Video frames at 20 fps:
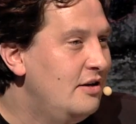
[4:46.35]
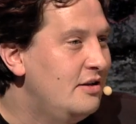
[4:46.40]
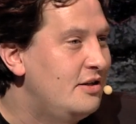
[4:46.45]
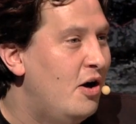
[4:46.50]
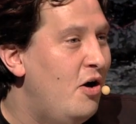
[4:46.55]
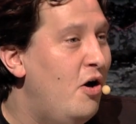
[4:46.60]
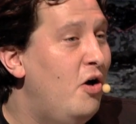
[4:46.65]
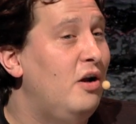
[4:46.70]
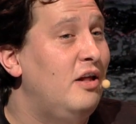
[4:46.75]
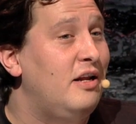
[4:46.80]

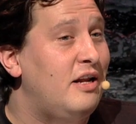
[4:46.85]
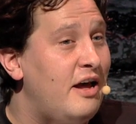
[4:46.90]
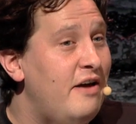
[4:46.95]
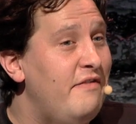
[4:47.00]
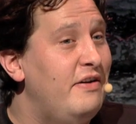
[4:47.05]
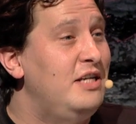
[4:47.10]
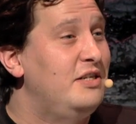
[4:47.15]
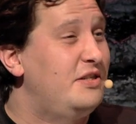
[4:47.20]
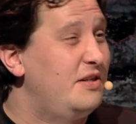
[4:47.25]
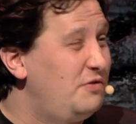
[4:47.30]
So holiday
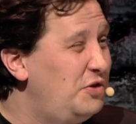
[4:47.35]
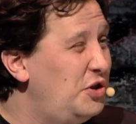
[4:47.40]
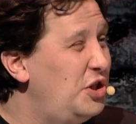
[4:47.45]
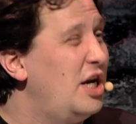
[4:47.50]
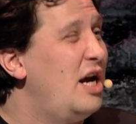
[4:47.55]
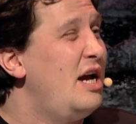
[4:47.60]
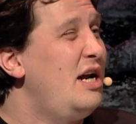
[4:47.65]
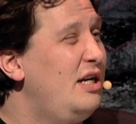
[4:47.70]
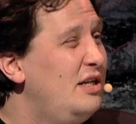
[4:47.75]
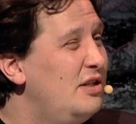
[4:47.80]
events have
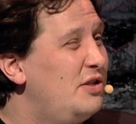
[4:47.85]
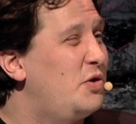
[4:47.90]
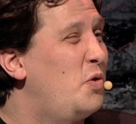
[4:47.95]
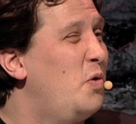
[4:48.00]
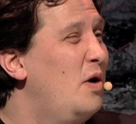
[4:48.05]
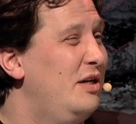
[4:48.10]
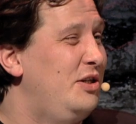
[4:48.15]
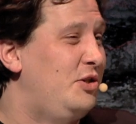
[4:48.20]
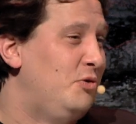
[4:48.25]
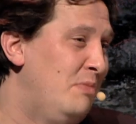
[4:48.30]
changed
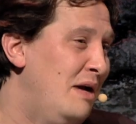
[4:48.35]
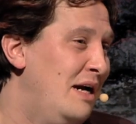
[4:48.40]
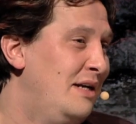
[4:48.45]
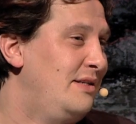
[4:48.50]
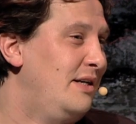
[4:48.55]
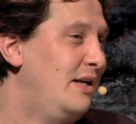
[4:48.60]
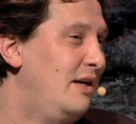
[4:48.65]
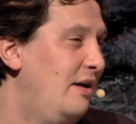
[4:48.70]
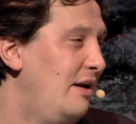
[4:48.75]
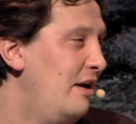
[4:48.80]
quite
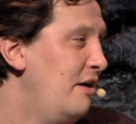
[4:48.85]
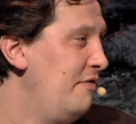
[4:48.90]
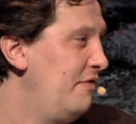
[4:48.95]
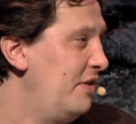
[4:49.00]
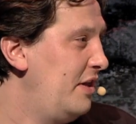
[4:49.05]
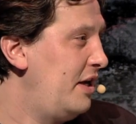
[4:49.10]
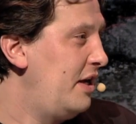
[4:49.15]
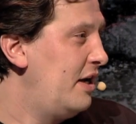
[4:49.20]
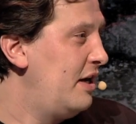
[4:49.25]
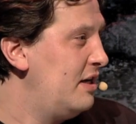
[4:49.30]
dramatically
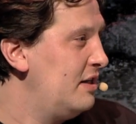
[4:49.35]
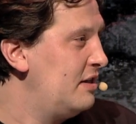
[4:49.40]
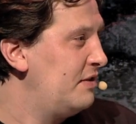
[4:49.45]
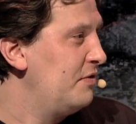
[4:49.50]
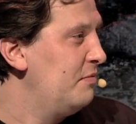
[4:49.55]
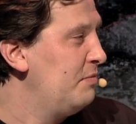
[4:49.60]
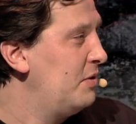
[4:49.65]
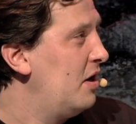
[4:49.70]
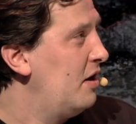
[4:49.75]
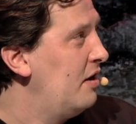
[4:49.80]
over the years,
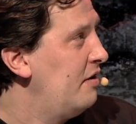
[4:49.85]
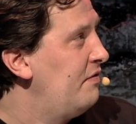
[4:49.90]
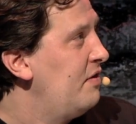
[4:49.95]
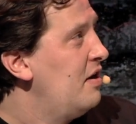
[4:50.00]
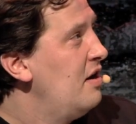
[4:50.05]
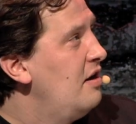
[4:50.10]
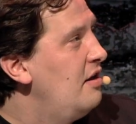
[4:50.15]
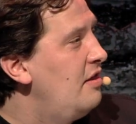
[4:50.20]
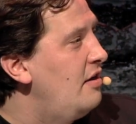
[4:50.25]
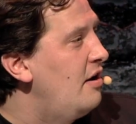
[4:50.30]
from kind of
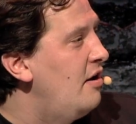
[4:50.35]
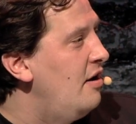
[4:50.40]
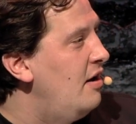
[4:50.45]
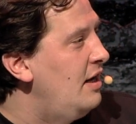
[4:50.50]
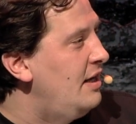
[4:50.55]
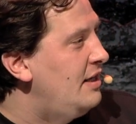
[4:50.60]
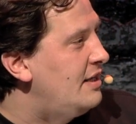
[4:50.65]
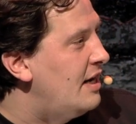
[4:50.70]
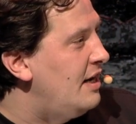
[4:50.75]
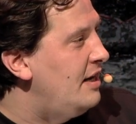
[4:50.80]
the
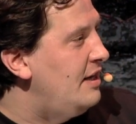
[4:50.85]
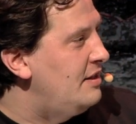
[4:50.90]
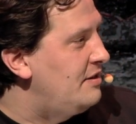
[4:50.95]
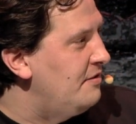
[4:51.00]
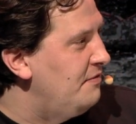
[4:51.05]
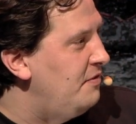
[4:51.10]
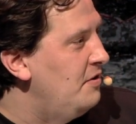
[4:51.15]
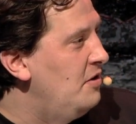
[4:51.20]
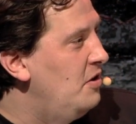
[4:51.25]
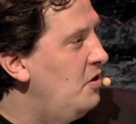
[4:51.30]
early days
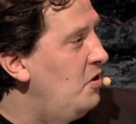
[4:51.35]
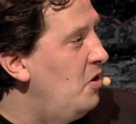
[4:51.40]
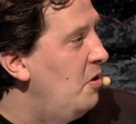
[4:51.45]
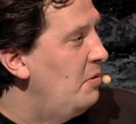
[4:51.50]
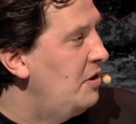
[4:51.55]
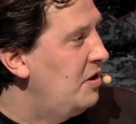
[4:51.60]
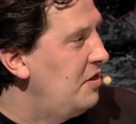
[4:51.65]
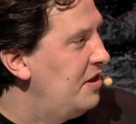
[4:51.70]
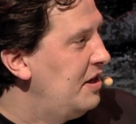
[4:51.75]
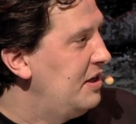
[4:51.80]
of
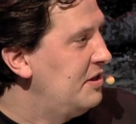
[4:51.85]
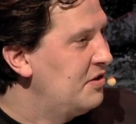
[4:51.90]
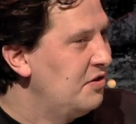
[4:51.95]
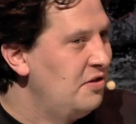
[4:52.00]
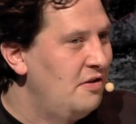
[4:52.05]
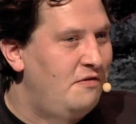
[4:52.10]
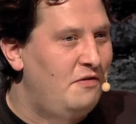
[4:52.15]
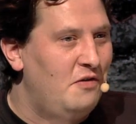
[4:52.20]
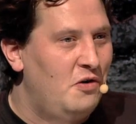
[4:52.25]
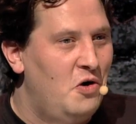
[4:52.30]
lobbing things on
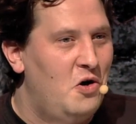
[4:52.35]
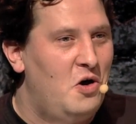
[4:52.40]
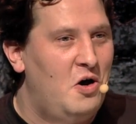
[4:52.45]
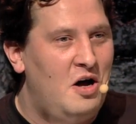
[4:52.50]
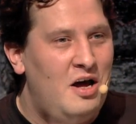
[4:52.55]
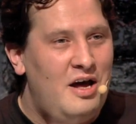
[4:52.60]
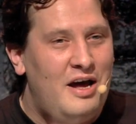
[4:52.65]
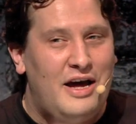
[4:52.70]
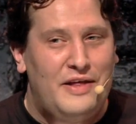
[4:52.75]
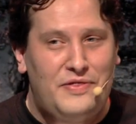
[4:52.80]
the
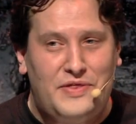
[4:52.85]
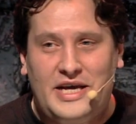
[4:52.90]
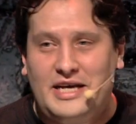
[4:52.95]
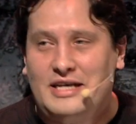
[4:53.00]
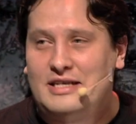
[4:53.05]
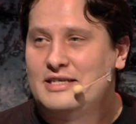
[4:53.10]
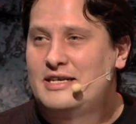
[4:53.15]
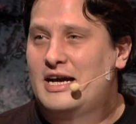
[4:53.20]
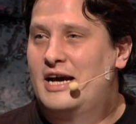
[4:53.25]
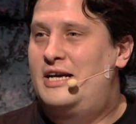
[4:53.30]
floor, and
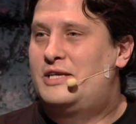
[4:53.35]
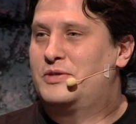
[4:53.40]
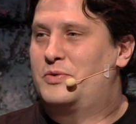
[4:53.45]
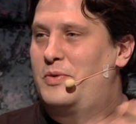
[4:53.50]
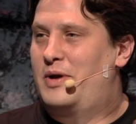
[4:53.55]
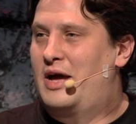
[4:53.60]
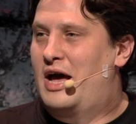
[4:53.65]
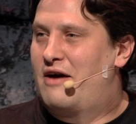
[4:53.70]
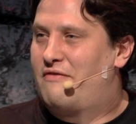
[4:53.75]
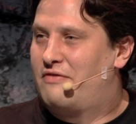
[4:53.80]
these days where
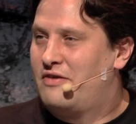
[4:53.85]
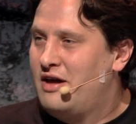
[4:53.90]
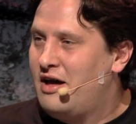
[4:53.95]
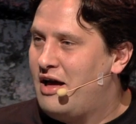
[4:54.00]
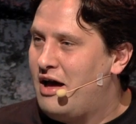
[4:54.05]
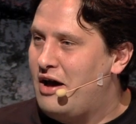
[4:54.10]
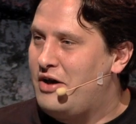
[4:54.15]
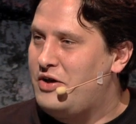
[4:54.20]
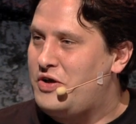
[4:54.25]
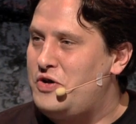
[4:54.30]
we have
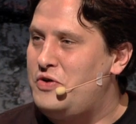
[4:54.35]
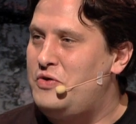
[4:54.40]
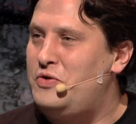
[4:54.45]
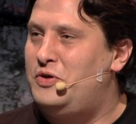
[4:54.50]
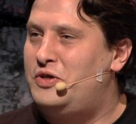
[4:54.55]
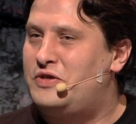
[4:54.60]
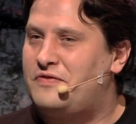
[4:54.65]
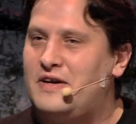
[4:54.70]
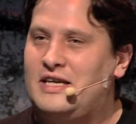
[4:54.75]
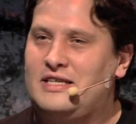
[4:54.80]
a
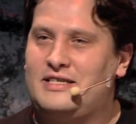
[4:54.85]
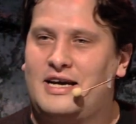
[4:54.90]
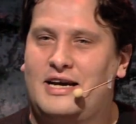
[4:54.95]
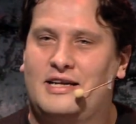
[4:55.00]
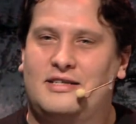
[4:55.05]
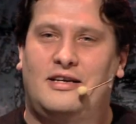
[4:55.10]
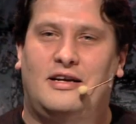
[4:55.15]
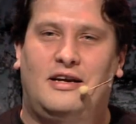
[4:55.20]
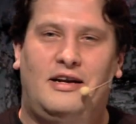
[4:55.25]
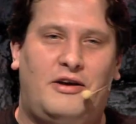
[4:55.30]
huge,
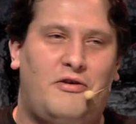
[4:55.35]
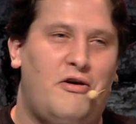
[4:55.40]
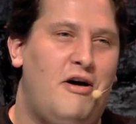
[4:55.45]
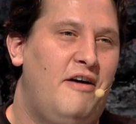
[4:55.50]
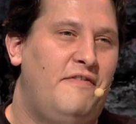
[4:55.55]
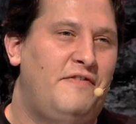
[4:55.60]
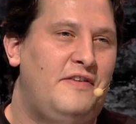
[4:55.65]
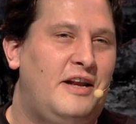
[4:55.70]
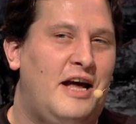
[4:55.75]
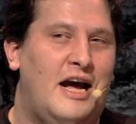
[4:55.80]
fantastically
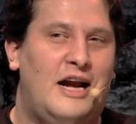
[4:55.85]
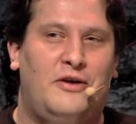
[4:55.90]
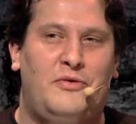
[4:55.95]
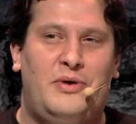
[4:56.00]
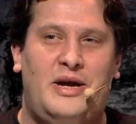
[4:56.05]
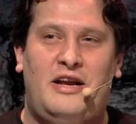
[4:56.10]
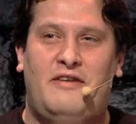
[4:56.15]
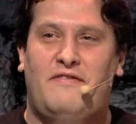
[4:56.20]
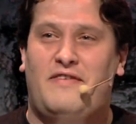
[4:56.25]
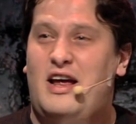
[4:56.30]
crafted
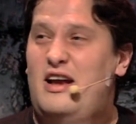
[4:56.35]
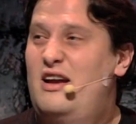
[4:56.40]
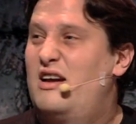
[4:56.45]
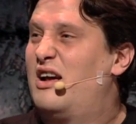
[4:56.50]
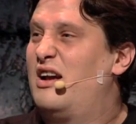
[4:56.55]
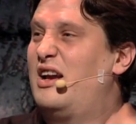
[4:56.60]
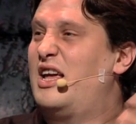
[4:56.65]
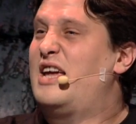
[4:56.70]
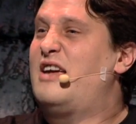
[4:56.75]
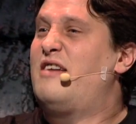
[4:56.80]
Halloween event,
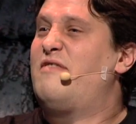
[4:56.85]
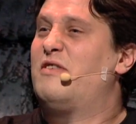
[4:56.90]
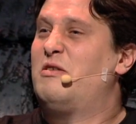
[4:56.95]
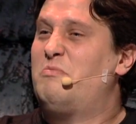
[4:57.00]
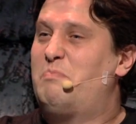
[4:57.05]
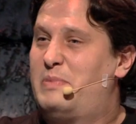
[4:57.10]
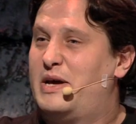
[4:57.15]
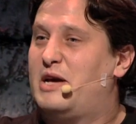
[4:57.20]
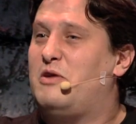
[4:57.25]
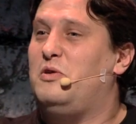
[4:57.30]
and
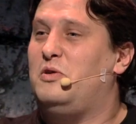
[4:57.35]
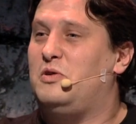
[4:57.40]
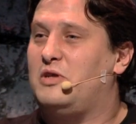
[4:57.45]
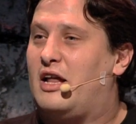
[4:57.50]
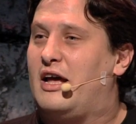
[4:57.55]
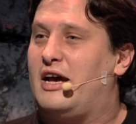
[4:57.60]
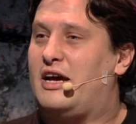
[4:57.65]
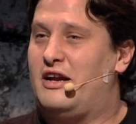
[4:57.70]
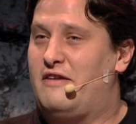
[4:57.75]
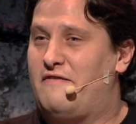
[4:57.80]
even build
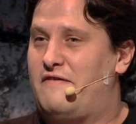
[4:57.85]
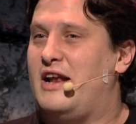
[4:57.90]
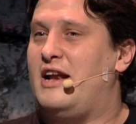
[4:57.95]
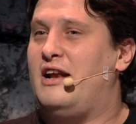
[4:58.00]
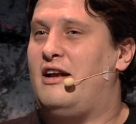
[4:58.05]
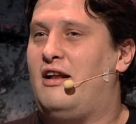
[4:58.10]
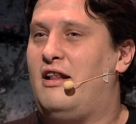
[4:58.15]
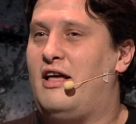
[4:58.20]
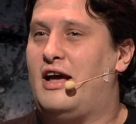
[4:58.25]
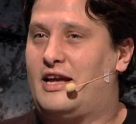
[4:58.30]
like an event
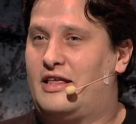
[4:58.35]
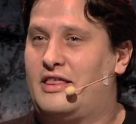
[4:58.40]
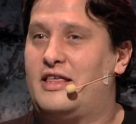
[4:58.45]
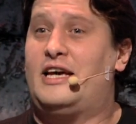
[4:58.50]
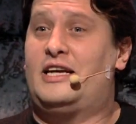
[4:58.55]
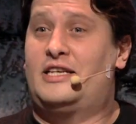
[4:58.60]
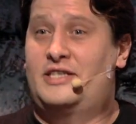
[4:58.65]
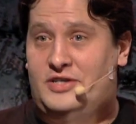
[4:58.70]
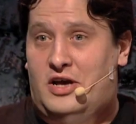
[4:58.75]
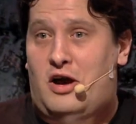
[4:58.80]
like
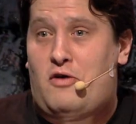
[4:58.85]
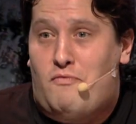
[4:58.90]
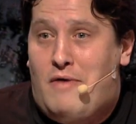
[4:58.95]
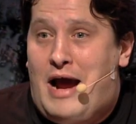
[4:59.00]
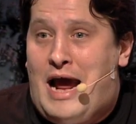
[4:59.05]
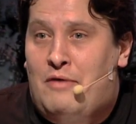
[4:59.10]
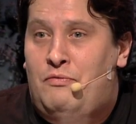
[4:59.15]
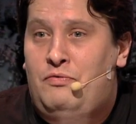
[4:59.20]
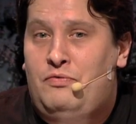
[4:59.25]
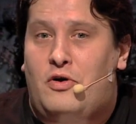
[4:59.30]
this
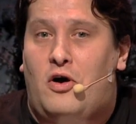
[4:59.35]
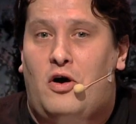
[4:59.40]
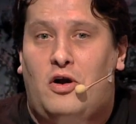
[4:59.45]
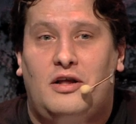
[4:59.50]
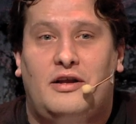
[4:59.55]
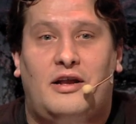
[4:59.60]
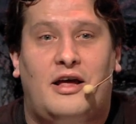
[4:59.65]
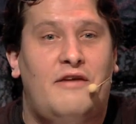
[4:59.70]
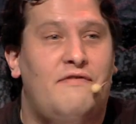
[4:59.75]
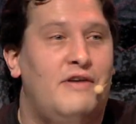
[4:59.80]
around the
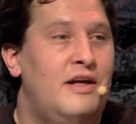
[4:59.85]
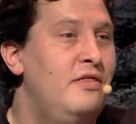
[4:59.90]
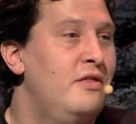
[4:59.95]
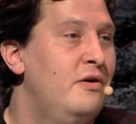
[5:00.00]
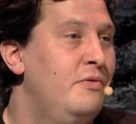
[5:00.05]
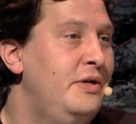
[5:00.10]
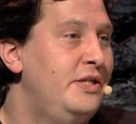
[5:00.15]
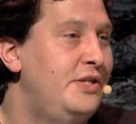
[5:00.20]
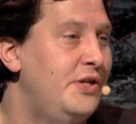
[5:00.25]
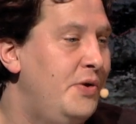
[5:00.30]
holiday event
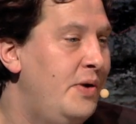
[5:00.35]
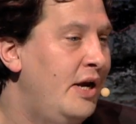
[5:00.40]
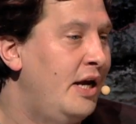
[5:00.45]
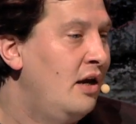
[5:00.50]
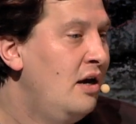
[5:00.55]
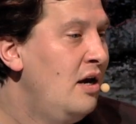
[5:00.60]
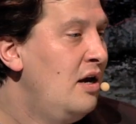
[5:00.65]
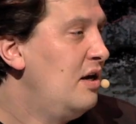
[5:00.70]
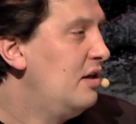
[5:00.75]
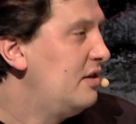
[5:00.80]
that we're doing.
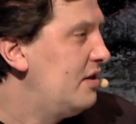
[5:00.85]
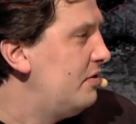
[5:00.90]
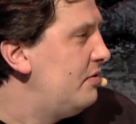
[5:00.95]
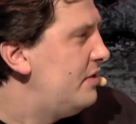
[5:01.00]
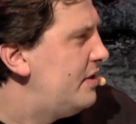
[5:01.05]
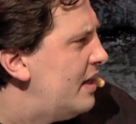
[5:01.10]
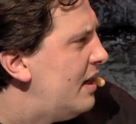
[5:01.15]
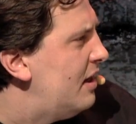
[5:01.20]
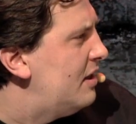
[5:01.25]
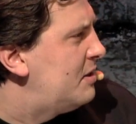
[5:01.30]
So
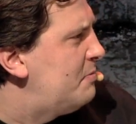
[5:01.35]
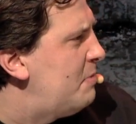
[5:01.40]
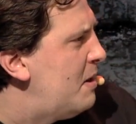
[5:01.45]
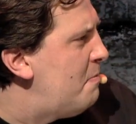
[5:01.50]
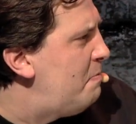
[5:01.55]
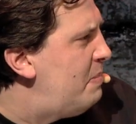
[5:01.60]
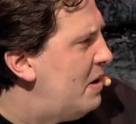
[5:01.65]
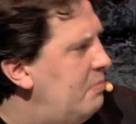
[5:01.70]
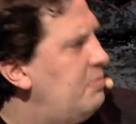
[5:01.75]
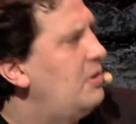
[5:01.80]
tell us
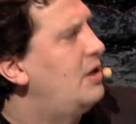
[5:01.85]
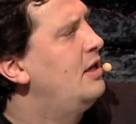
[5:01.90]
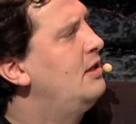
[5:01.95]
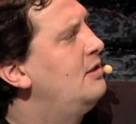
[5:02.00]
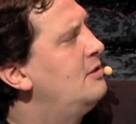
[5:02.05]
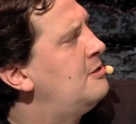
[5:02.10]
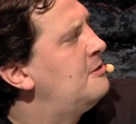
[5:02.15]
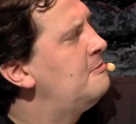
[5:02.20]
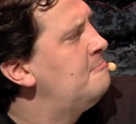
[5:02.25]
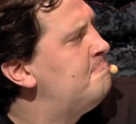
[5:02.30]
about
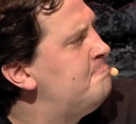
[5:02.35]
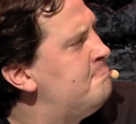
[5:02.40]
pumpkins.